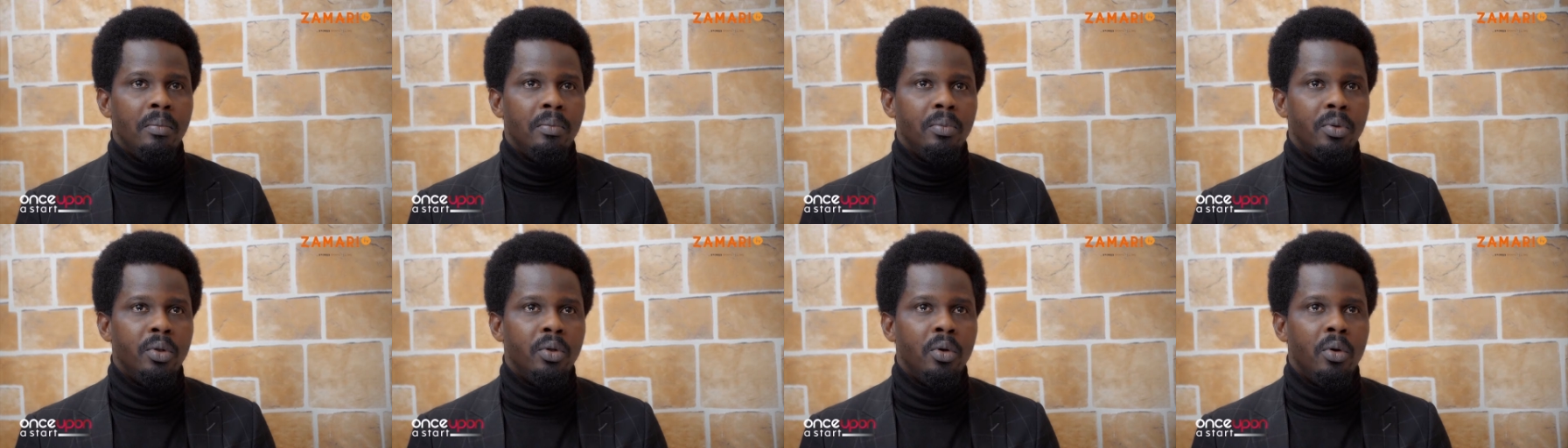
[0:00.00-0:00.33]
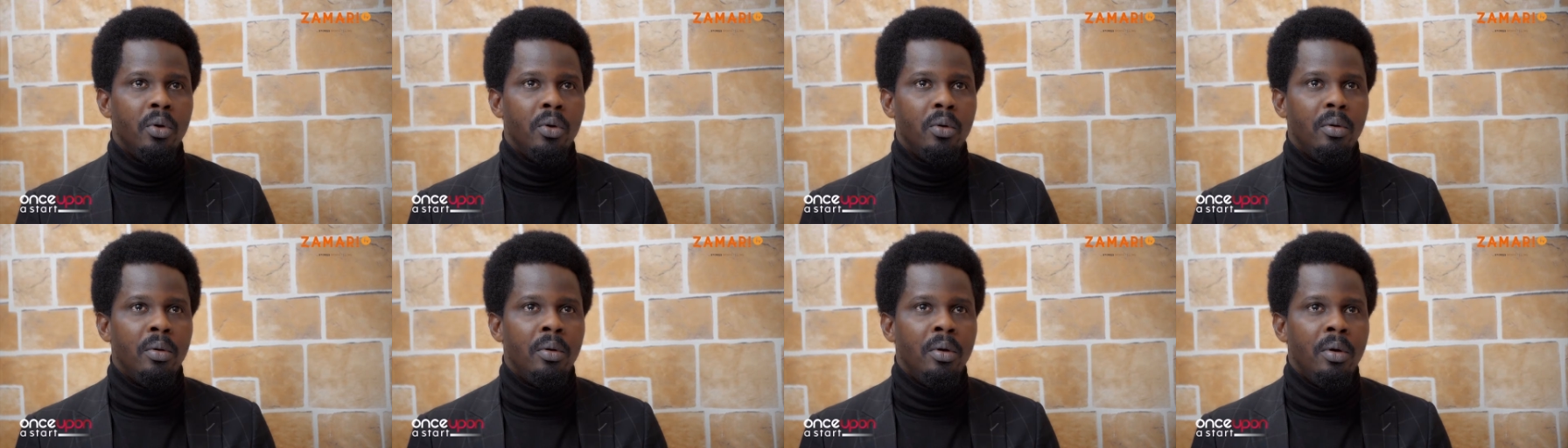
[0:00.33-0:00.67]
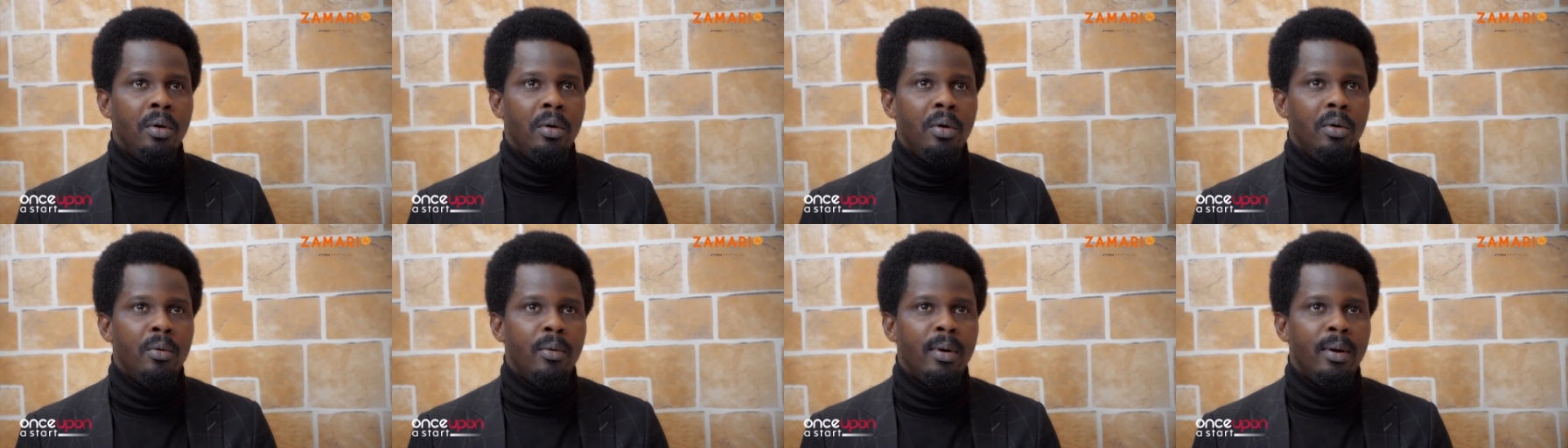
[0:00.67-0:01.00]
So
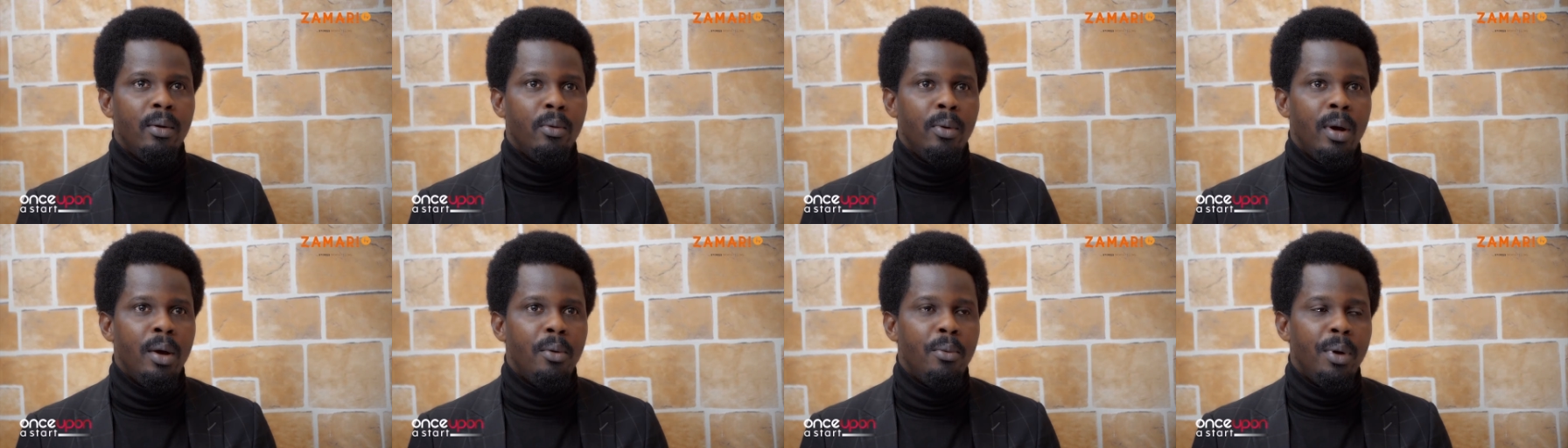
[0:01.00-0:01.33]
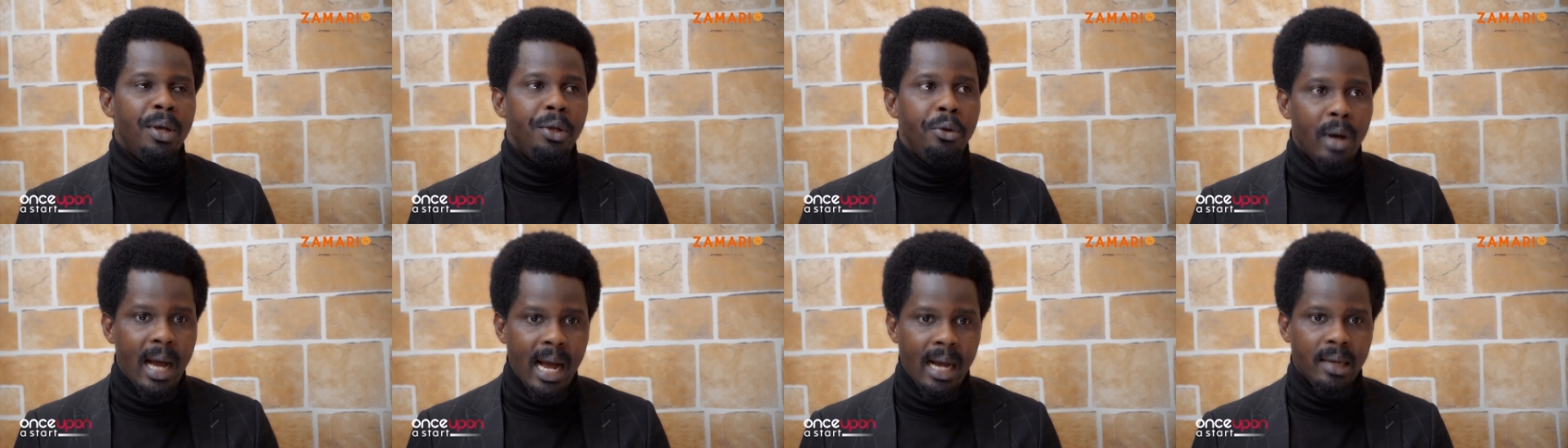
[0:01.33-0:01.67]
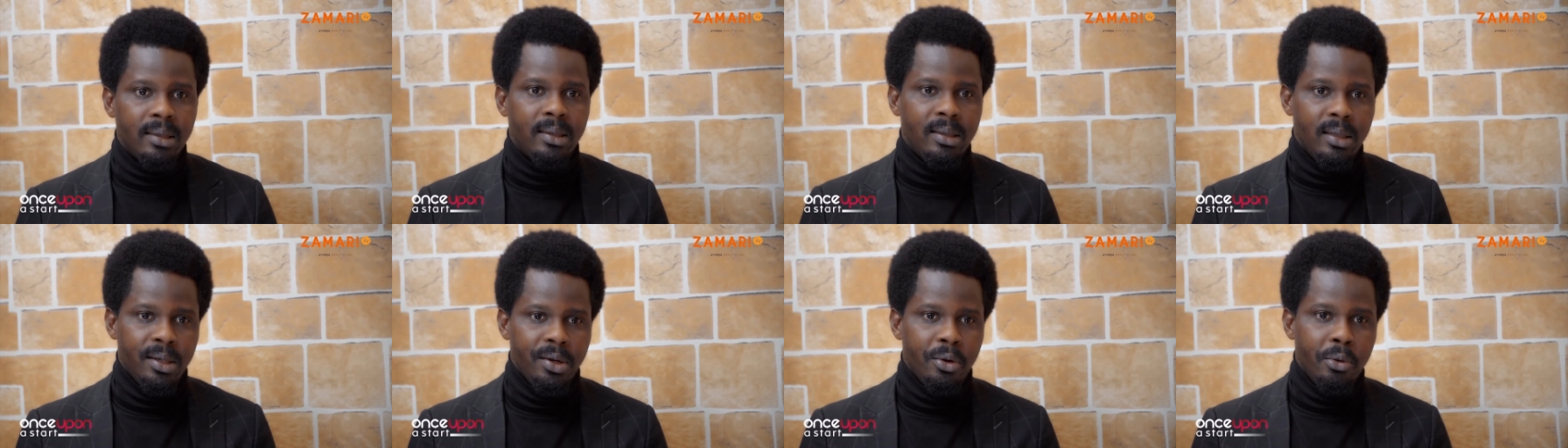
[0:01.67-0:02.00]
when you
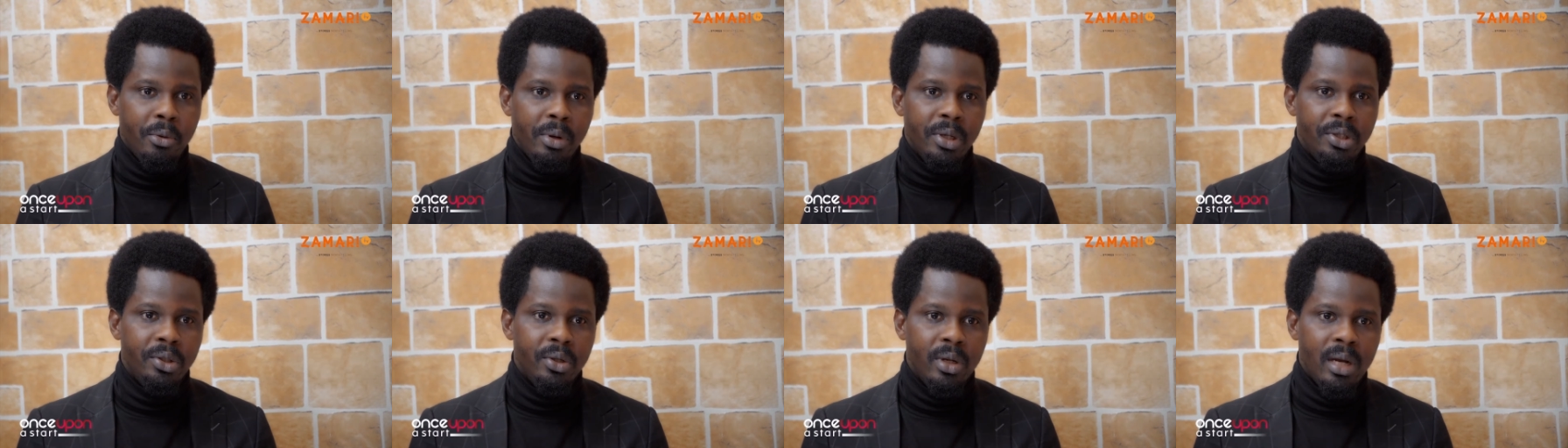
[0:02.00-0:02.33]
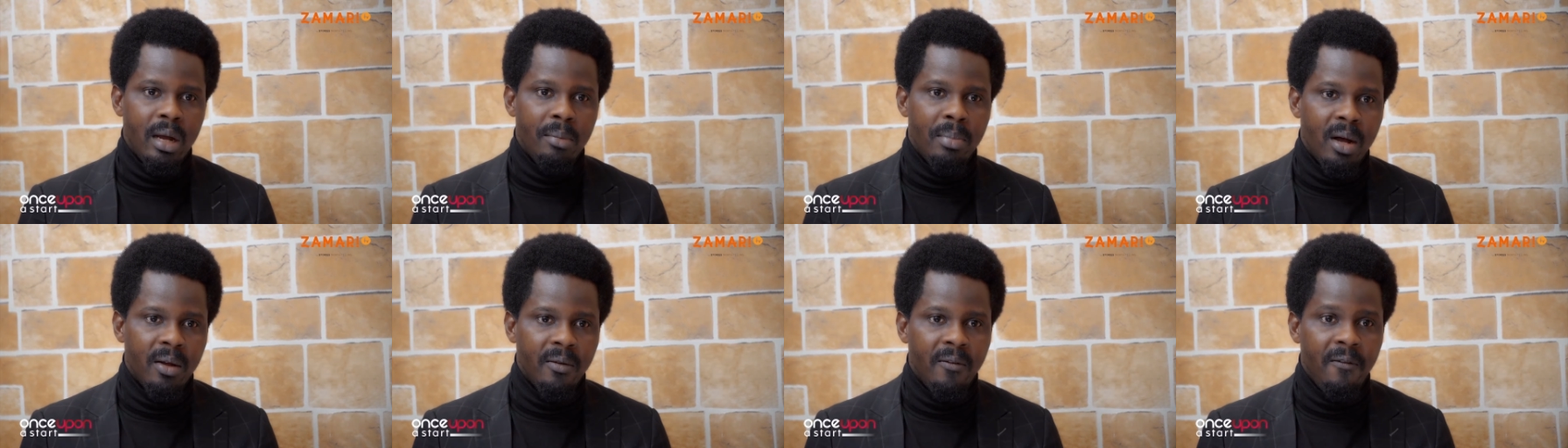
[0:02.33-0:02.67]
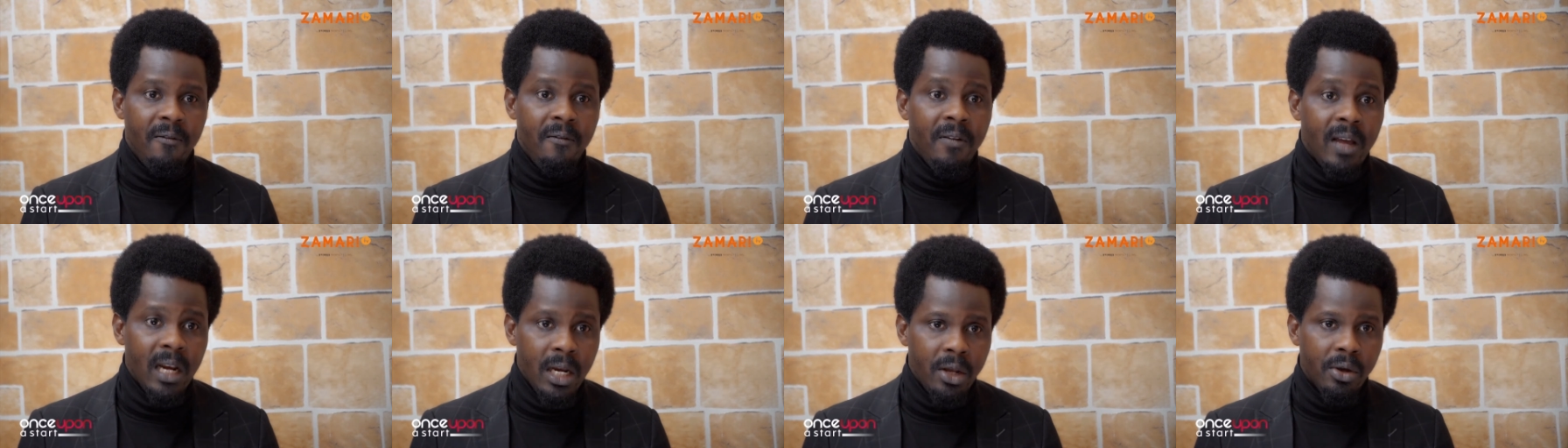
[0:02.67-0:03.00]
asked the question about
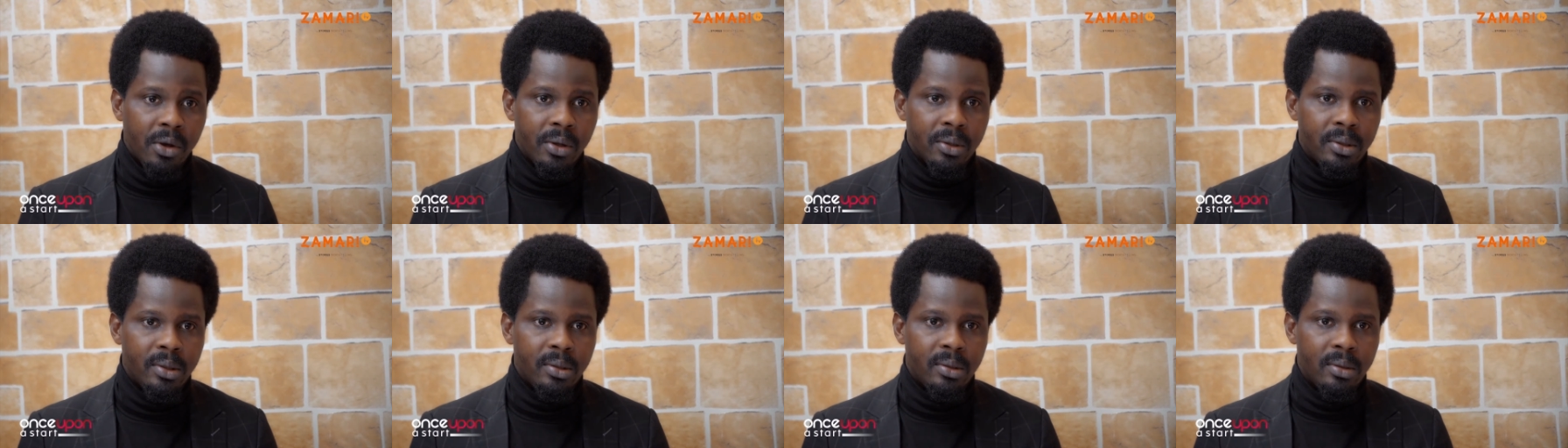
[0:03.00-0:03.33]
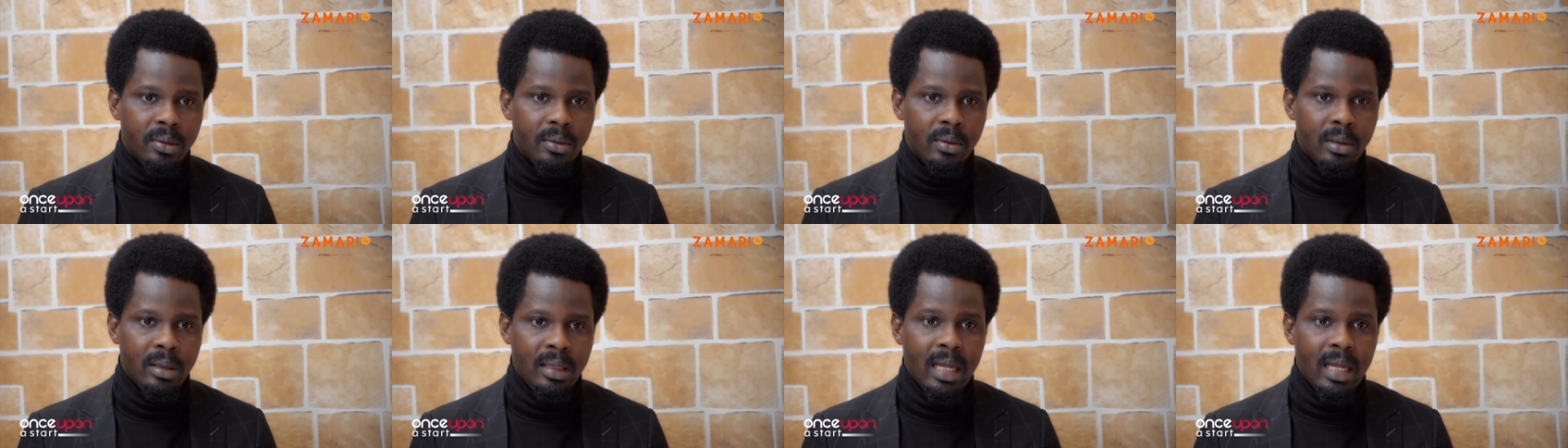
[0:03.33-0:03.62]
failures,